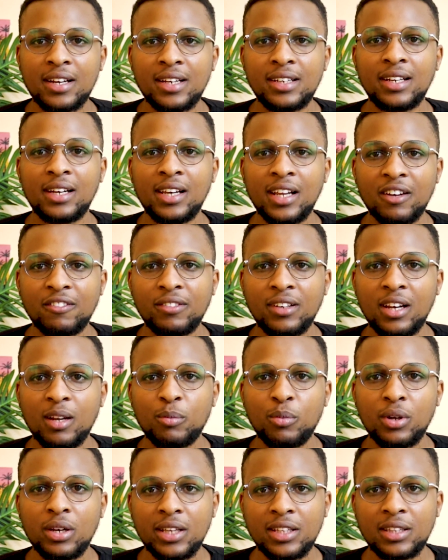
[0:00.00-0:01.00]
readily
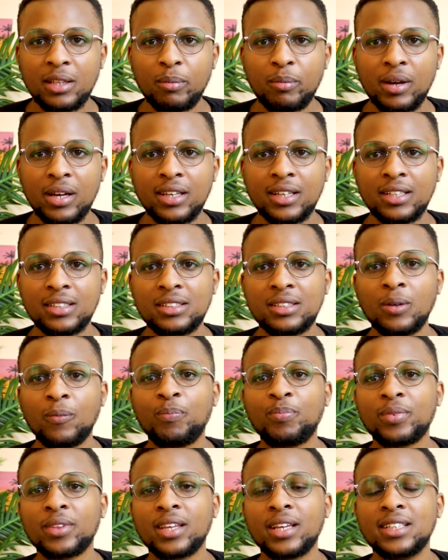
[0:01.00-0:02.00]
available in the market,
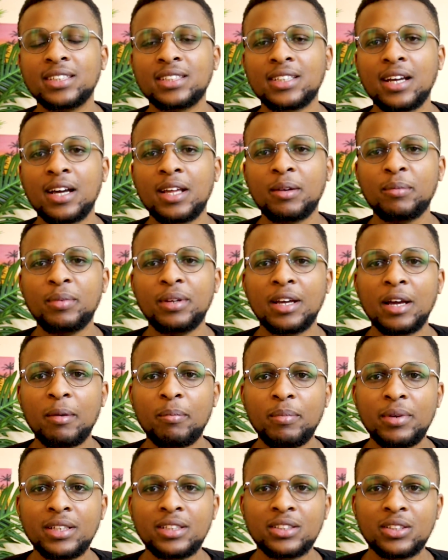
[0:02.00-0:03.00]
it can be a
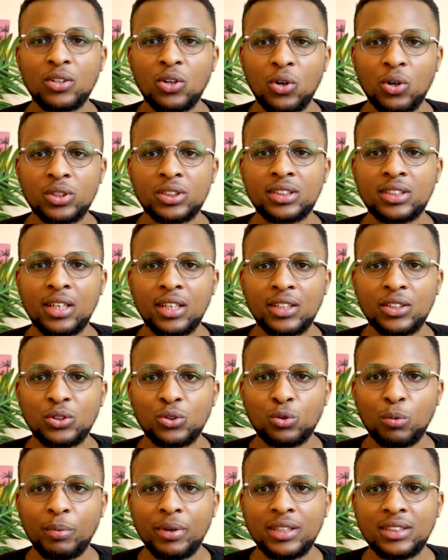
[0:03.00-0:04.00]
bit costly
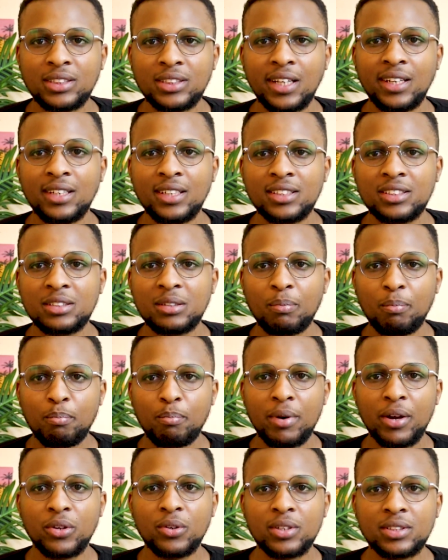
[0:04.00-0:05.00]
to maintain it
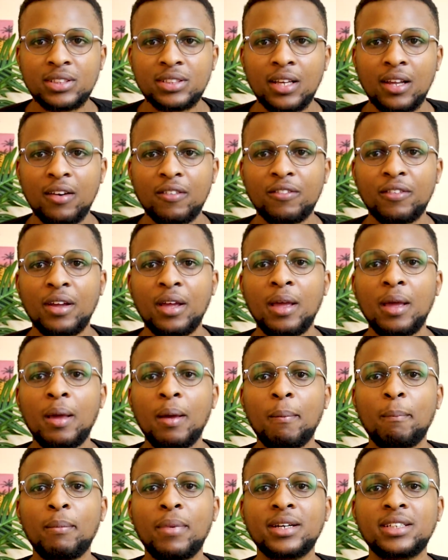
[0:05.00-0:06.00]
by yourself.
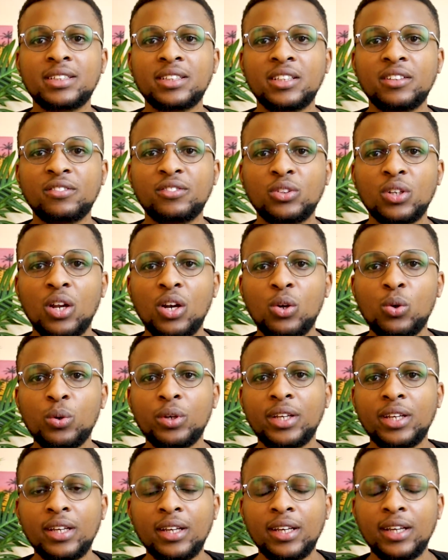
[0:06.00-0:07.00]
But if you are
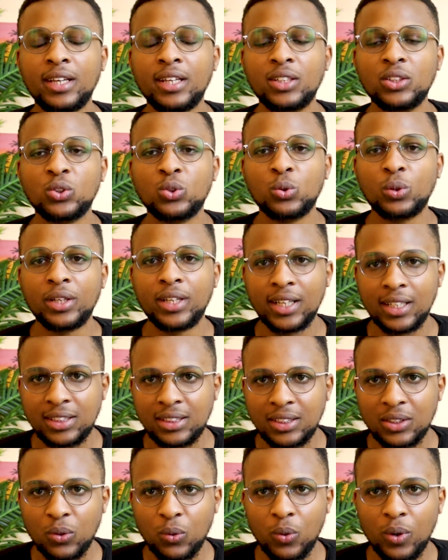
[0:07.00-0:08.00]
looking into
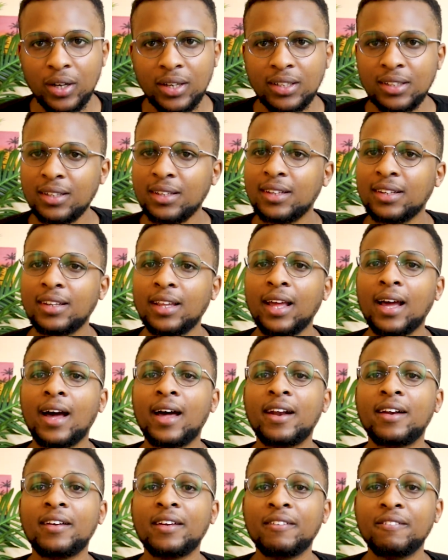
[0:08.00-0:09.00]
getting one, they
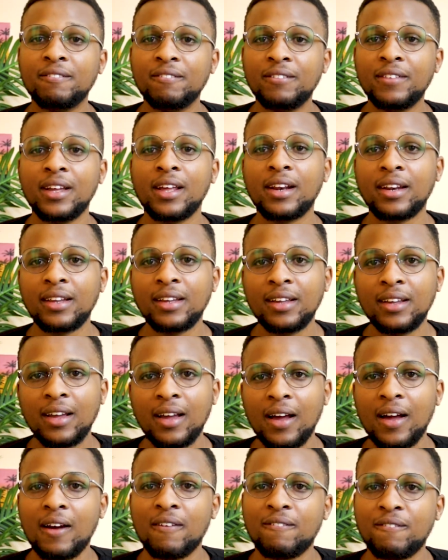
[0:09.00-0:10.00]
are very
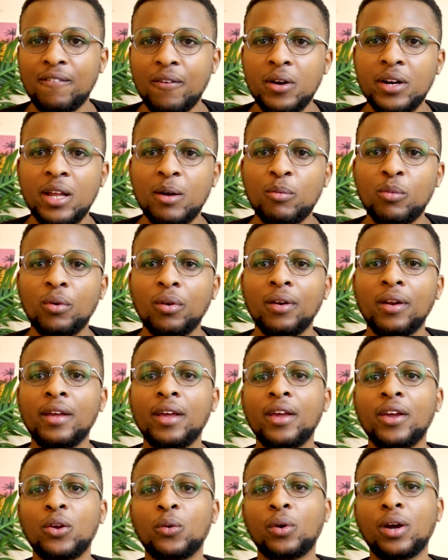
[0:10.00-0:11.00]
affordable.
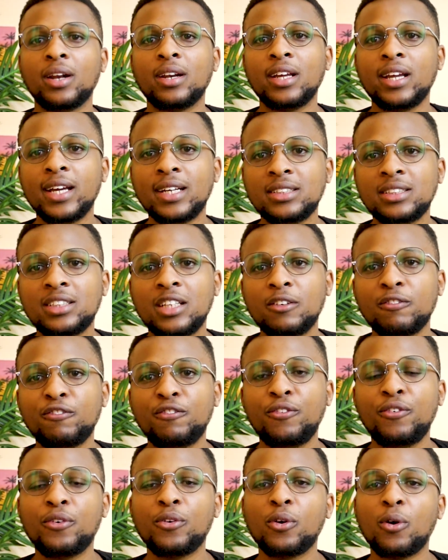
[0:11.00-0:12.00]
You can get them
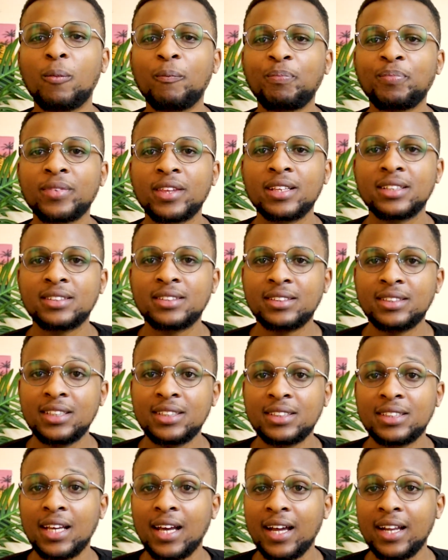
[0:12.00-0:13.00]
from
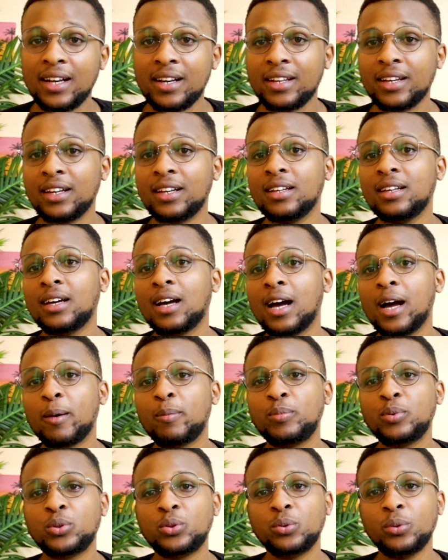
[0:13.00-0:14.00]
600
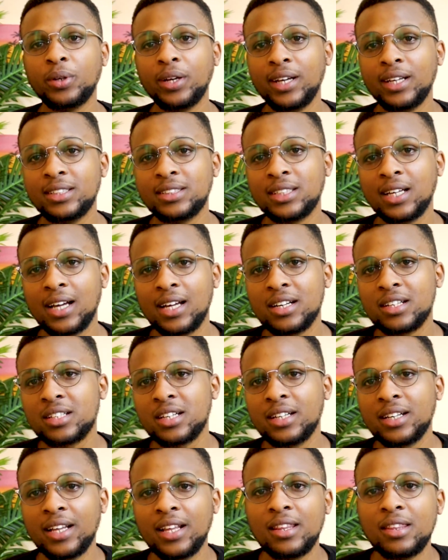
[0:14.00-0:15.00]
up to
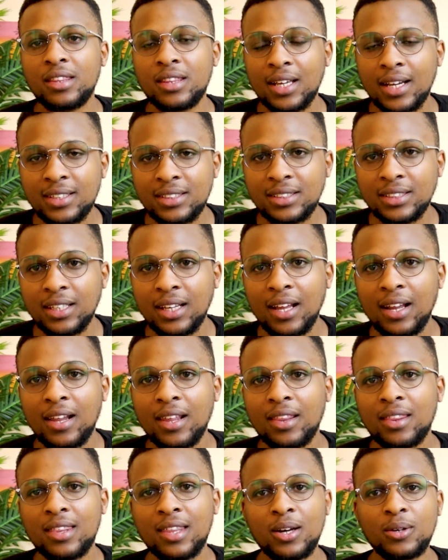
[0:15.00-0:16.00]

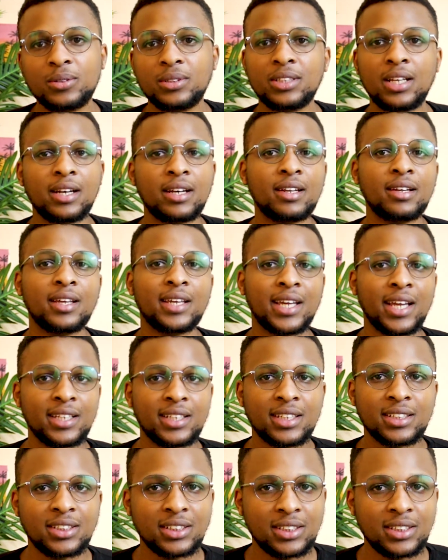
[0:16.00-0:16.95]
830,000 Kenya